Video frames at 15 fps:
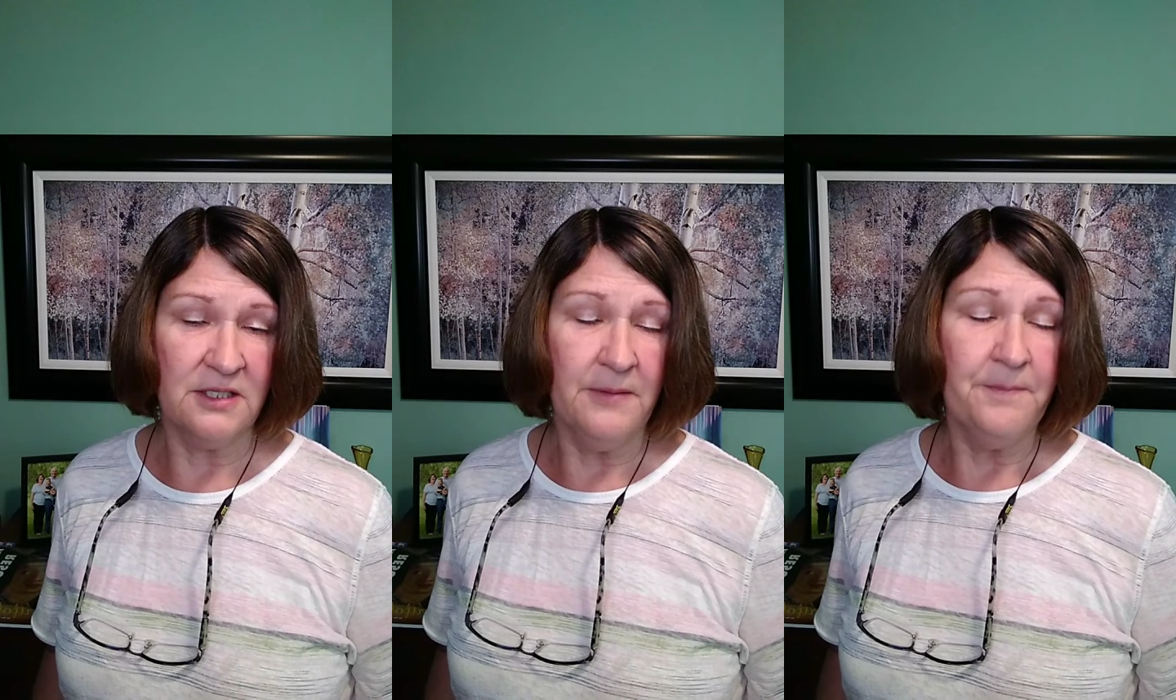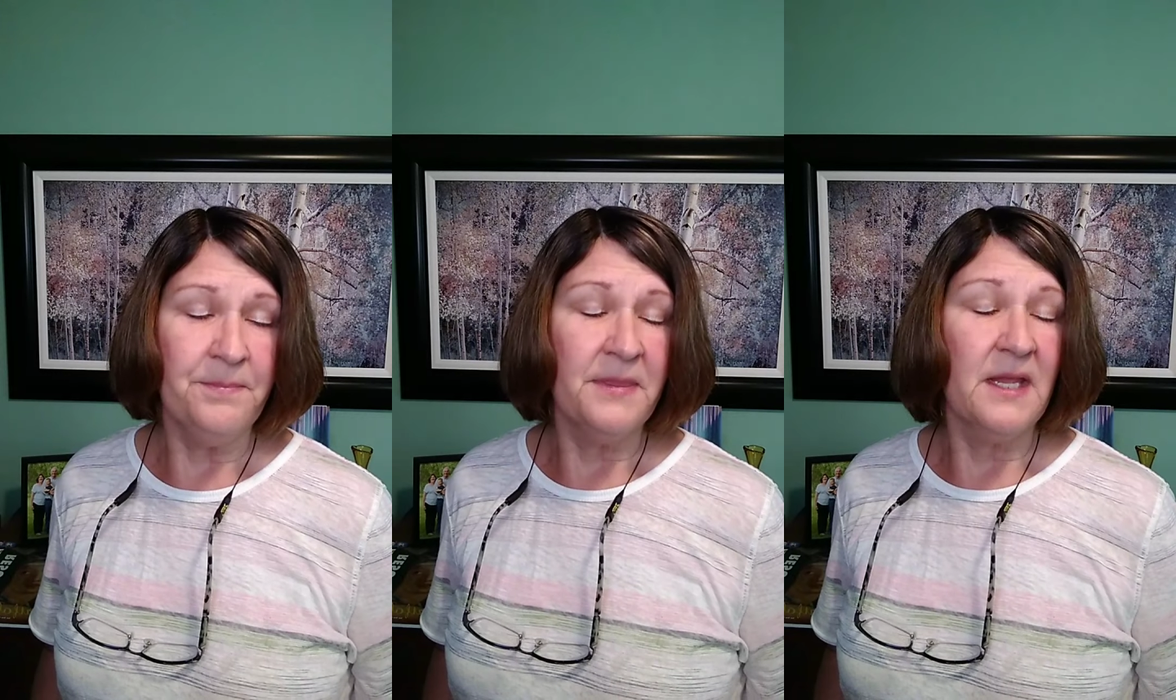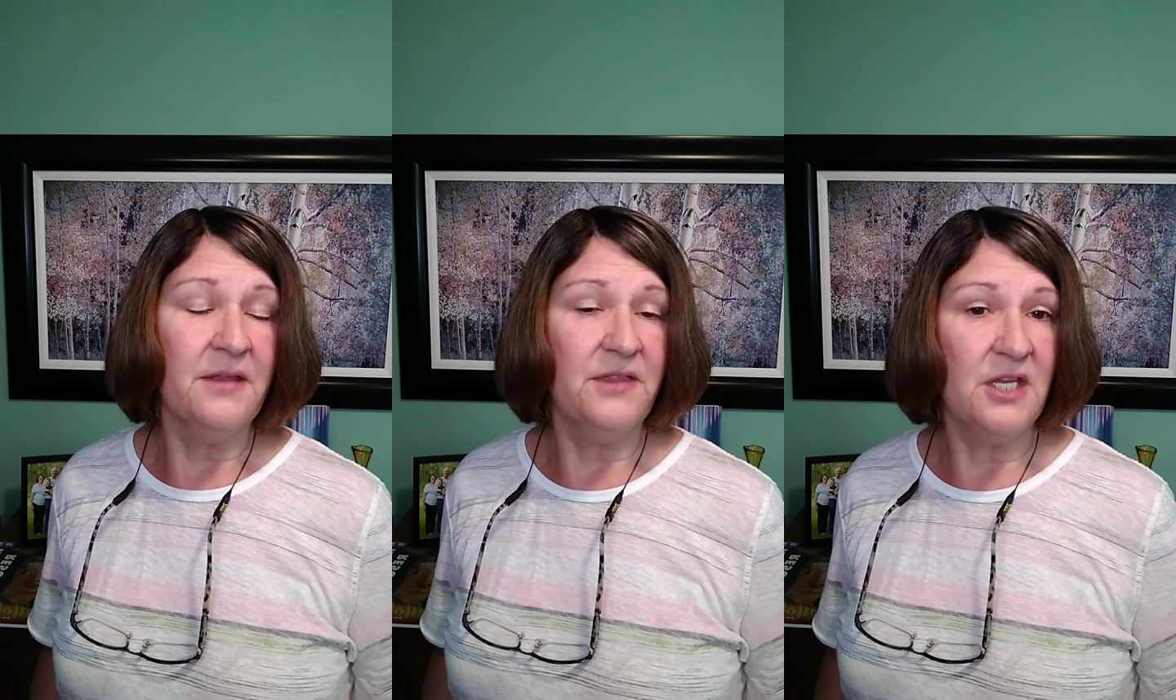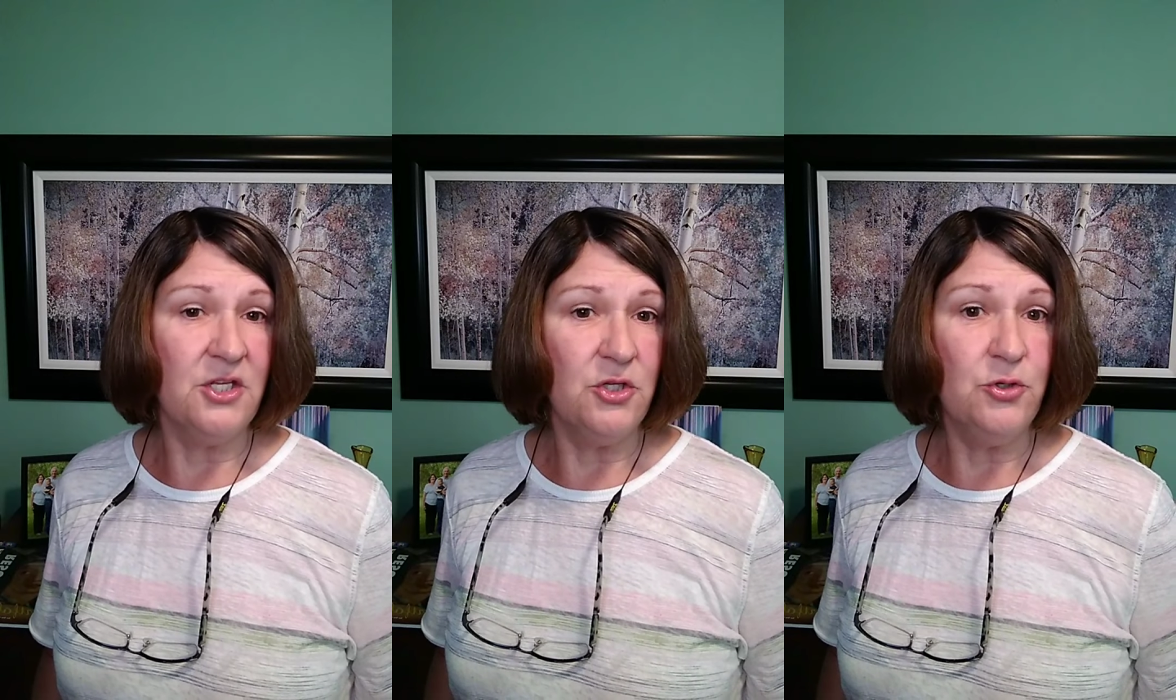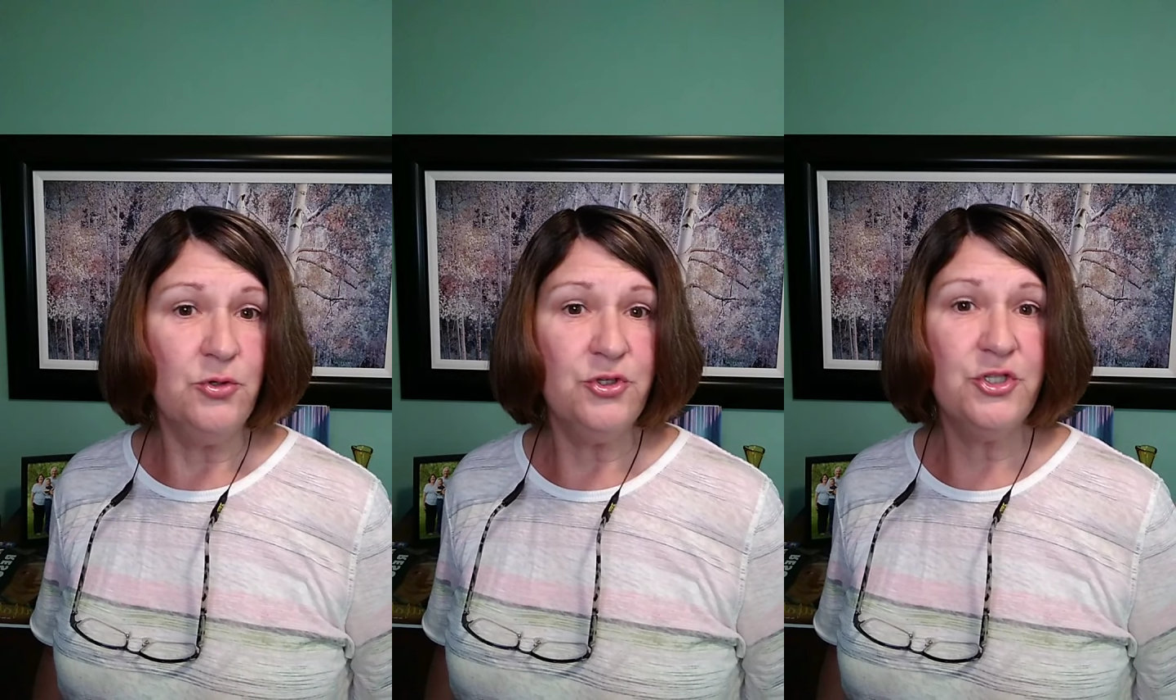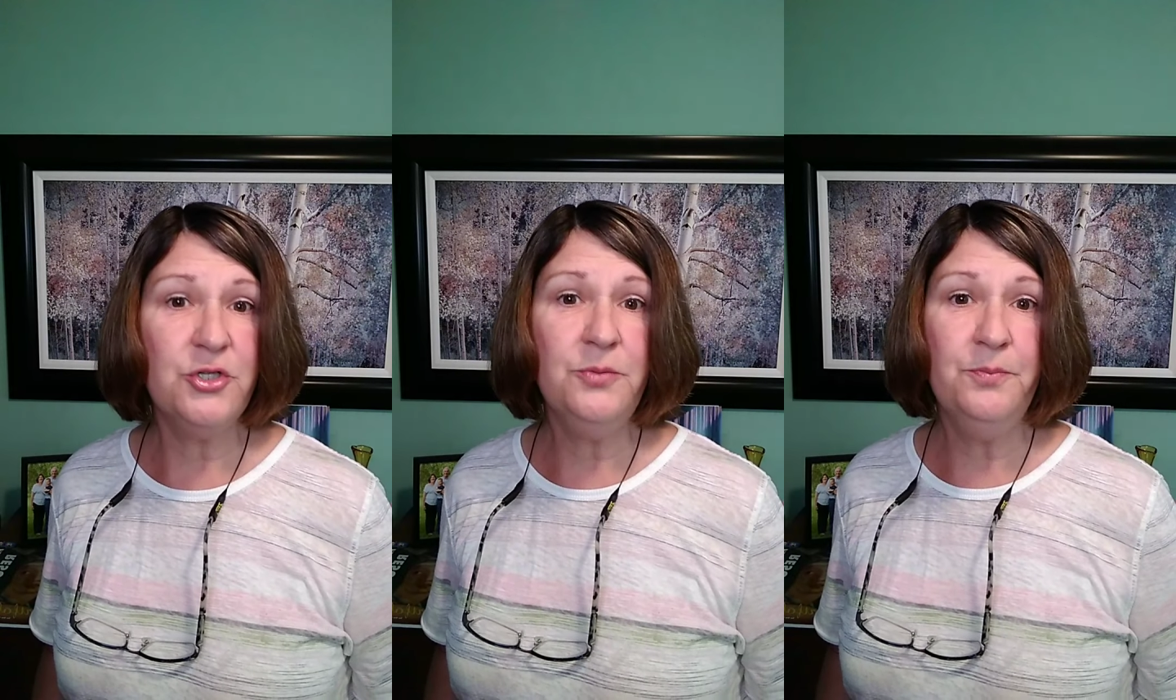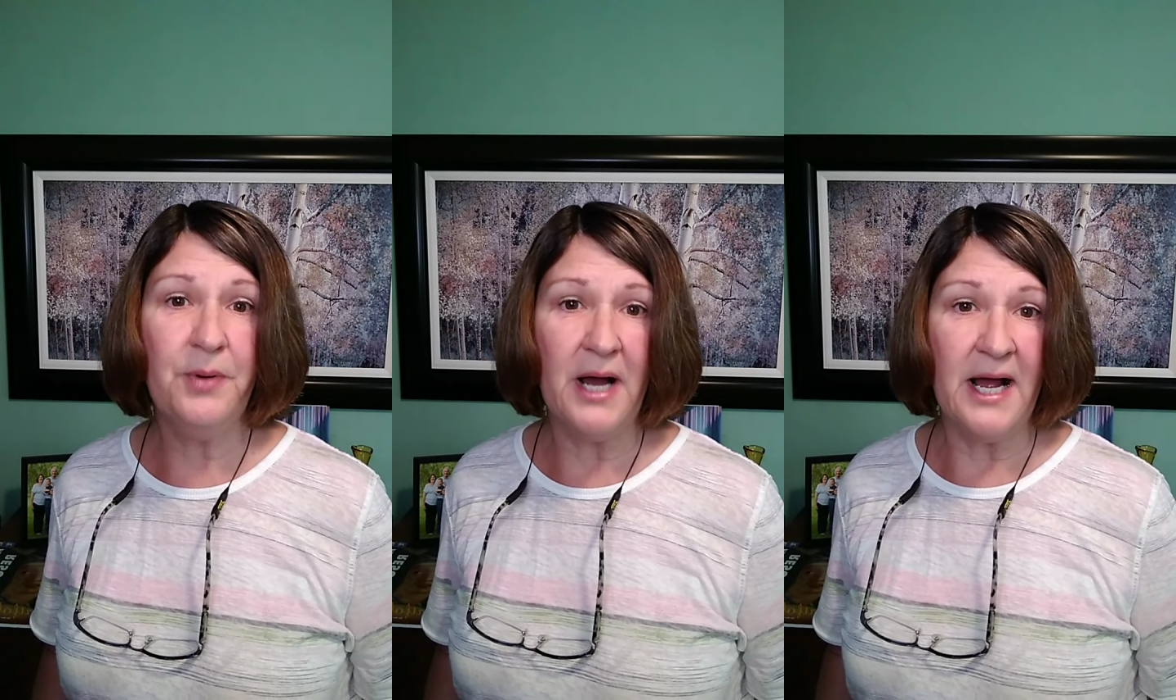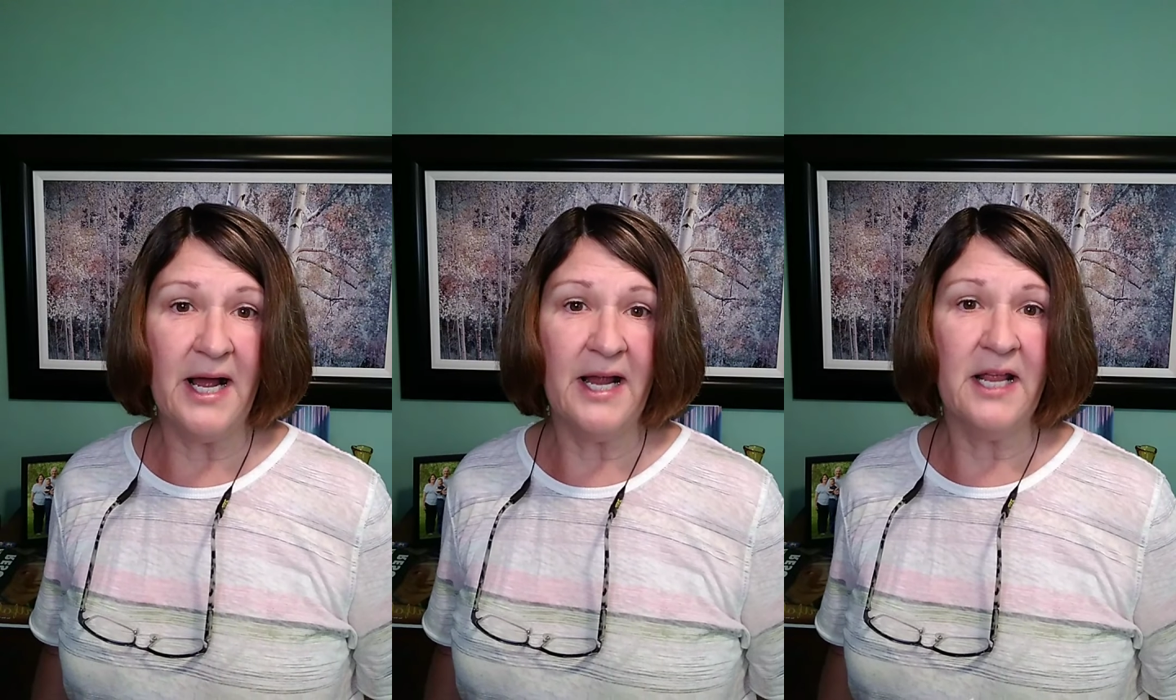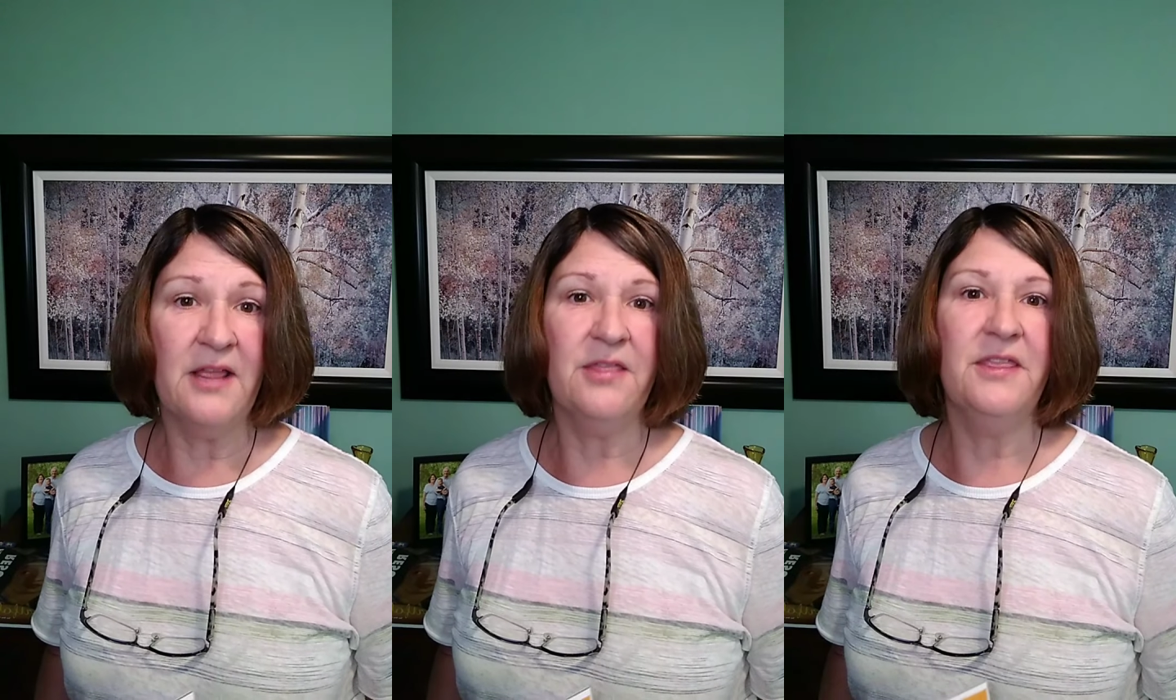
that you should buy the